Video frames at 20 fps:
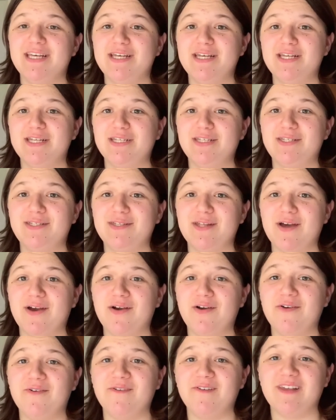
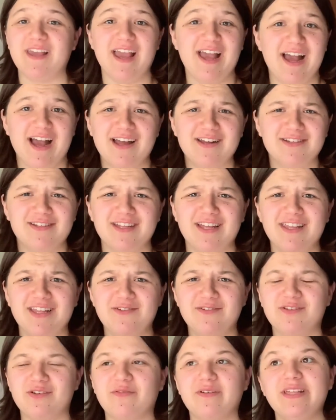So yeah, I just thought that
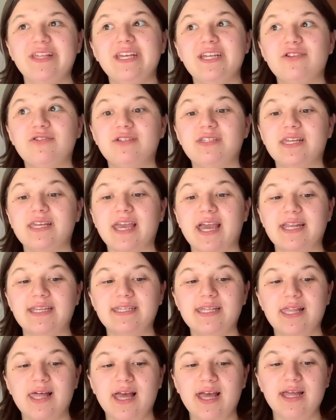was a really interesting end
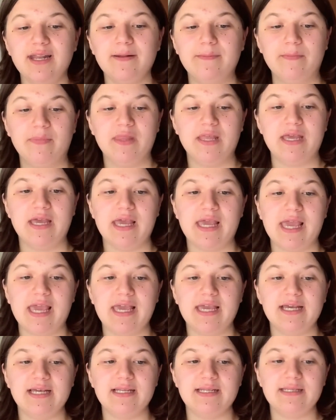to that,
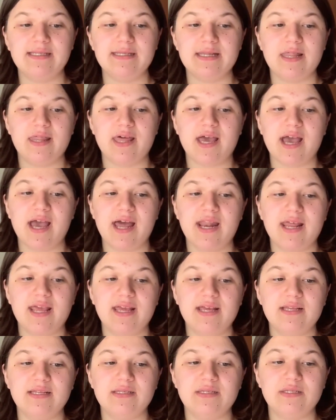and that
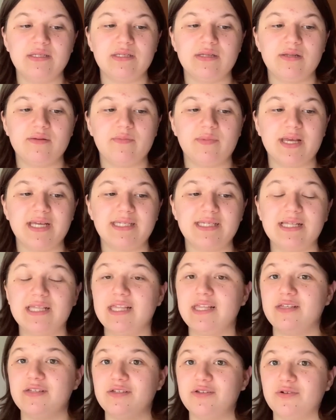is basically
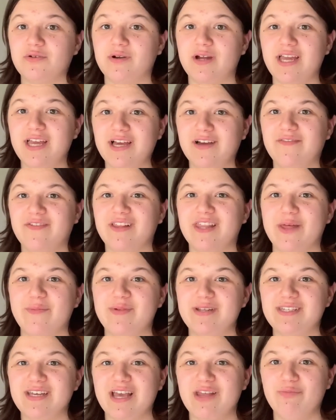the story of
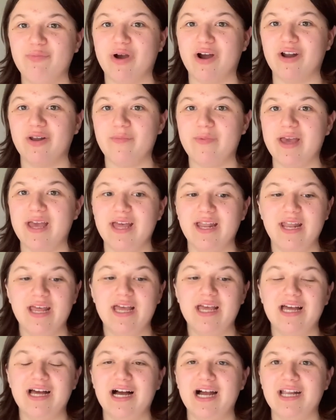Clementine Barnabet.
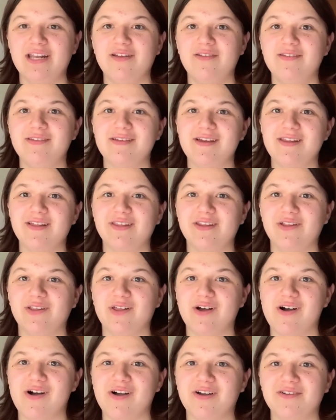I know this got a little
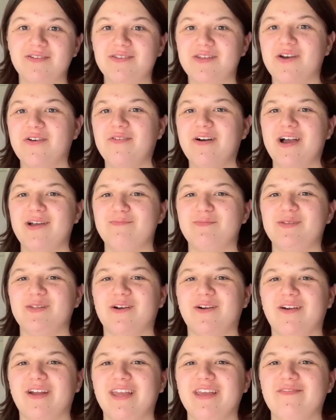long, so I'm
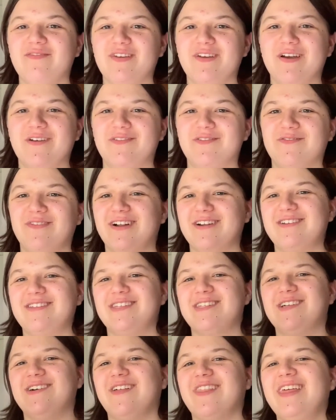sorry if you have to watch
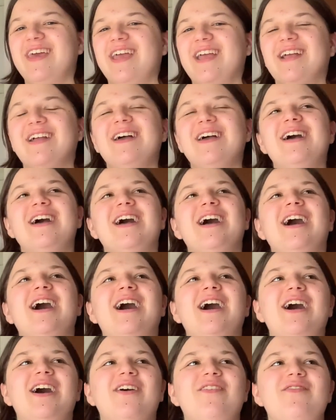this whole thing,
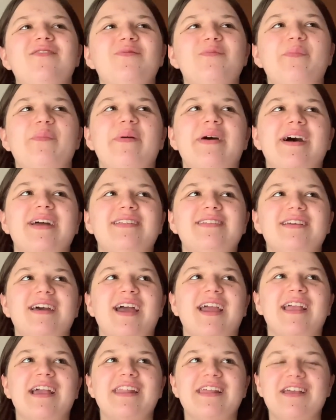but
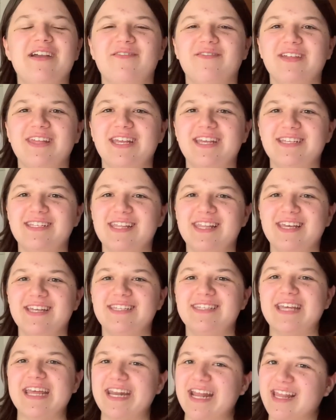I kind of got really into this,
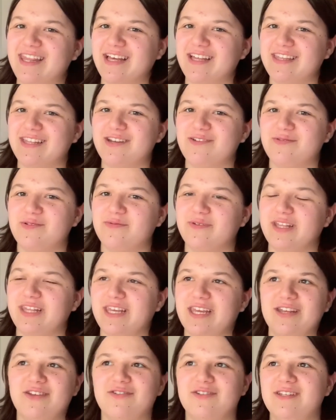and I thought that it was really
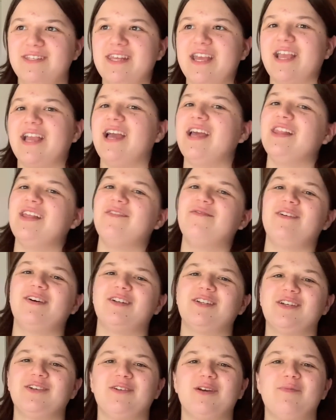interesting. I love
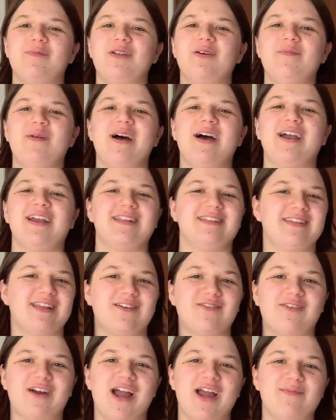watching Criminal Minds and
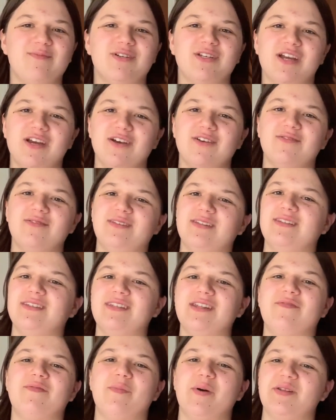crime shows and
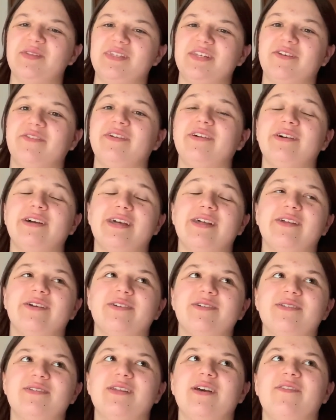stuff about serial
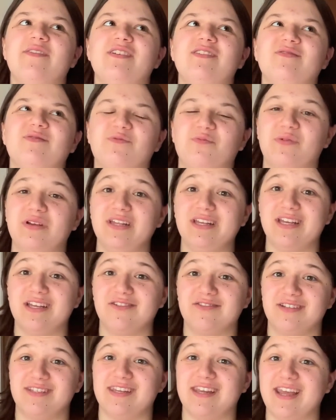killers, so this was really
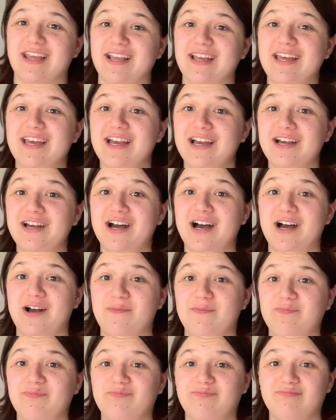interesting
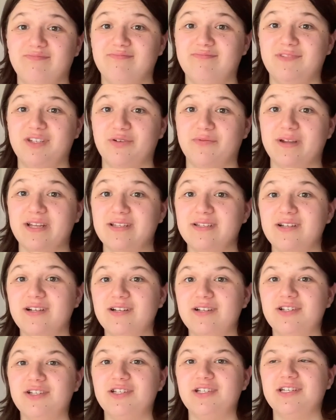to
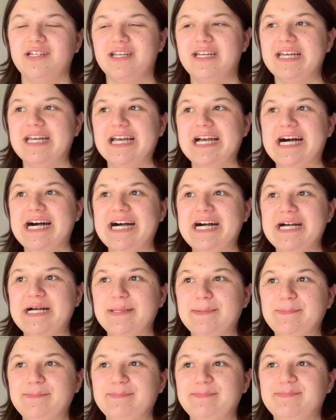research.
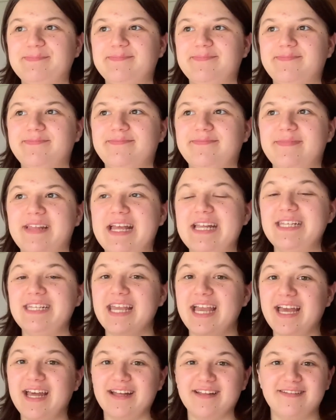And
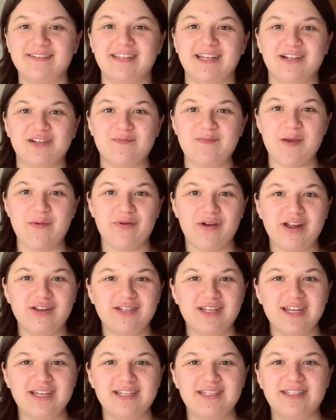yeah, there's my
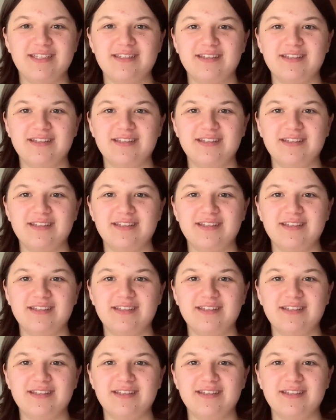project.